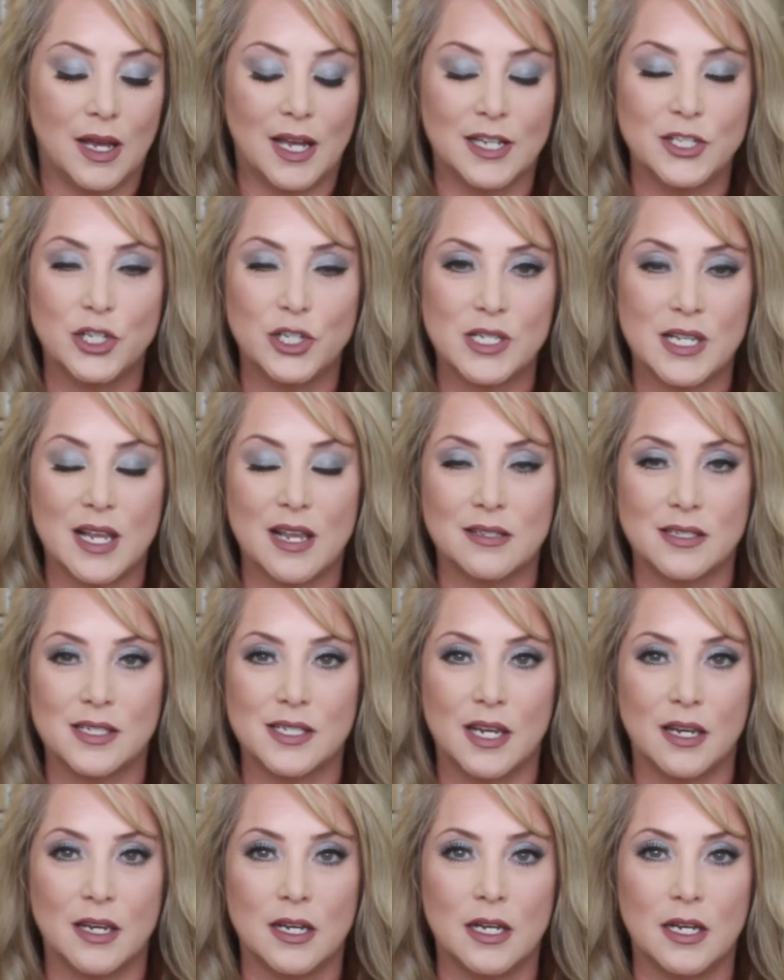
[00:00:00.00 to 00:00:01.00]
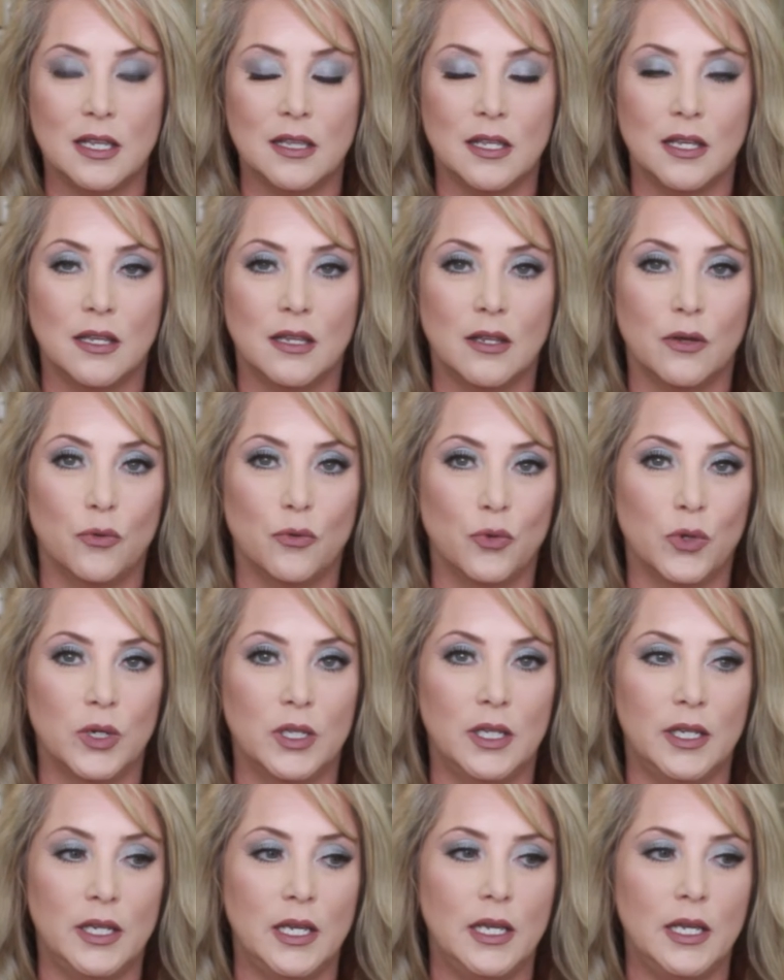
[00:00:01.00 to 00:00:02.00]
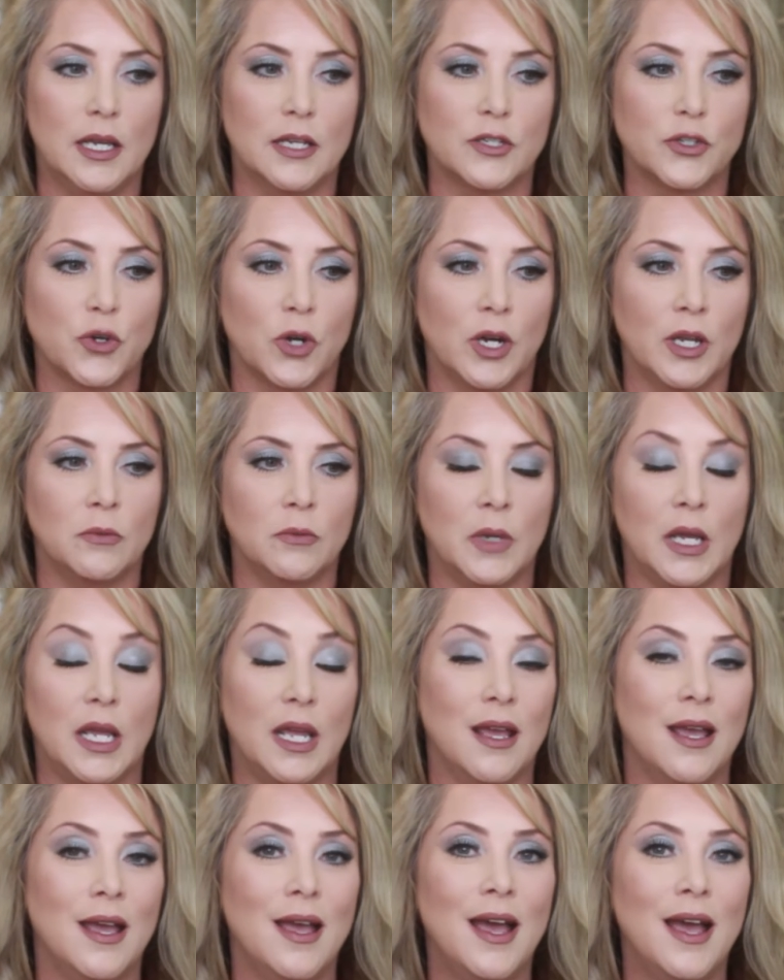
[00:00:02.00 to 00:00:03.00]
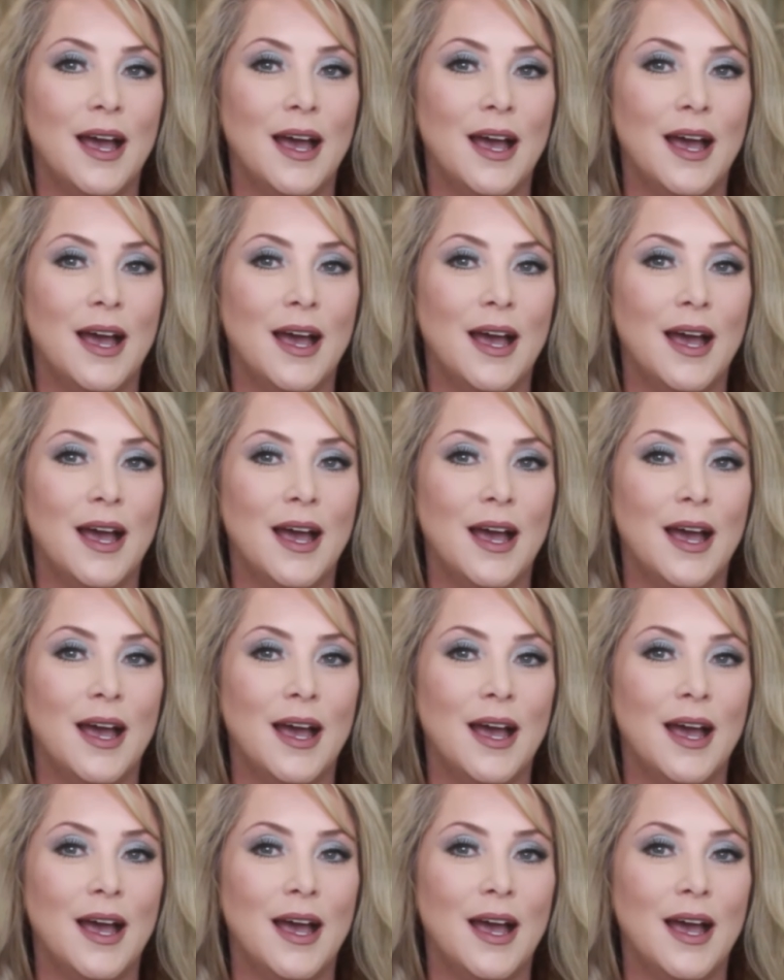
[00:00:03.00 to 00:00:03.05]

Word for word: I just hadn't seen anything that really intrigued me.